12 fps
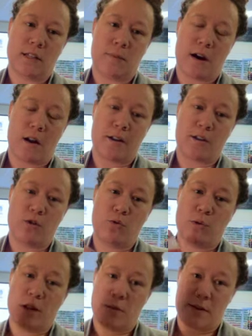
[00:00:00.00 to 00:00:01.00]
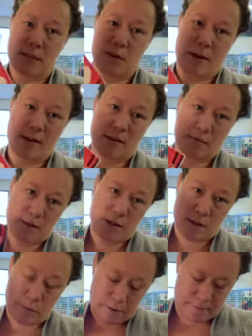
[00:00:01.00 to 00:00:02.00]
be honest, who really wants to bind something this
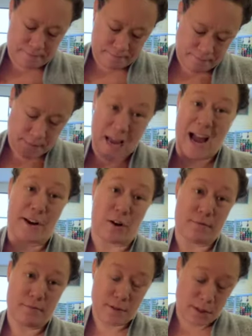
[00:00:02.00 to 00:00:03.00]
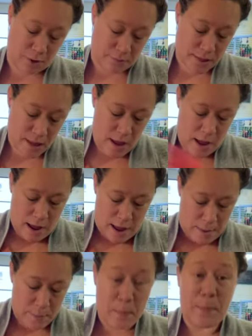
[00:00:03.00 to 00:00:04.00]
small? I don't. So,
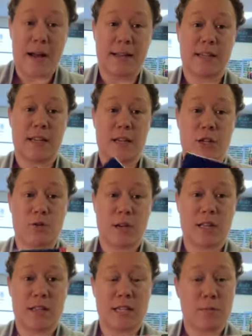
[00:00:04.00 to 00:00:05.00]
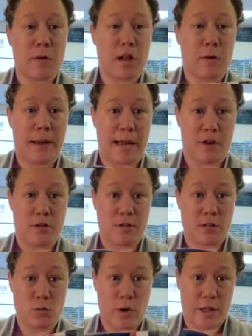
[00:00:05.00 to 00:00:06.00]
but you get these smaller panels
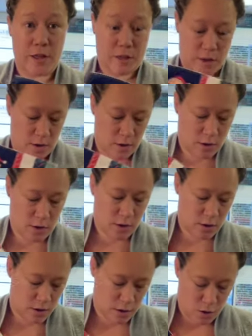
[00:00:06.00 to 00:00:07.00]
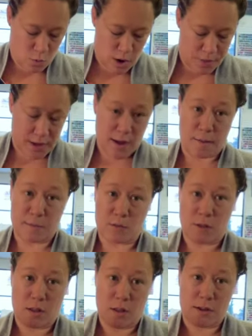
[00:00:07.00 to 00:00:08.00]
with the one that comes
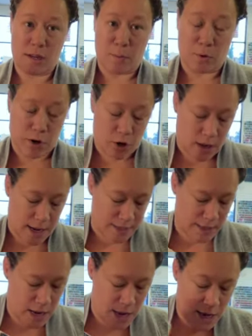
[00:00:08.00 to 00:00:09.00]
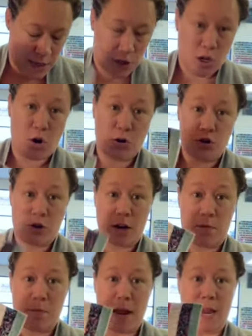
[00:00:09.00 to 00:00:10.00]
with the table runner class. So you could
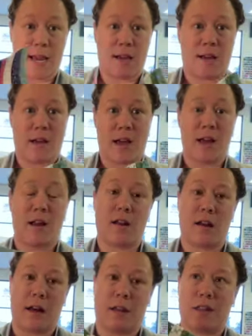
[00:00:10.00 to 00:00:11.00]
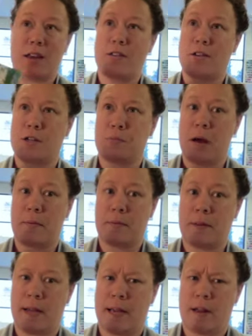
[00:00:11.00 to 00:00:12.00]
make, and I think there's
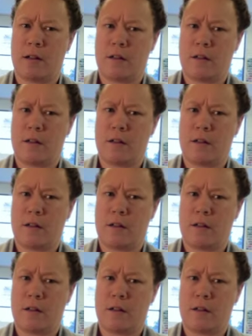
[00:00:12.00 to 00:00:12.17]
probably